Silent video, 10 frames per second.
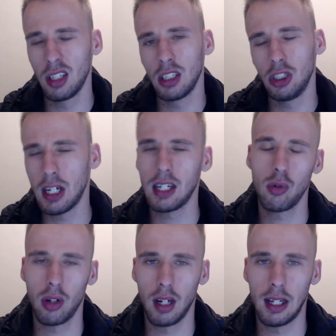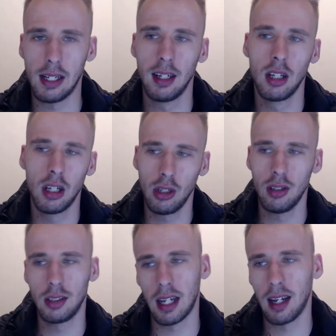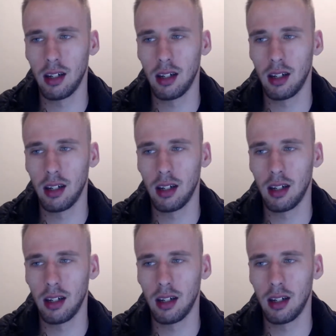genuinely you'd say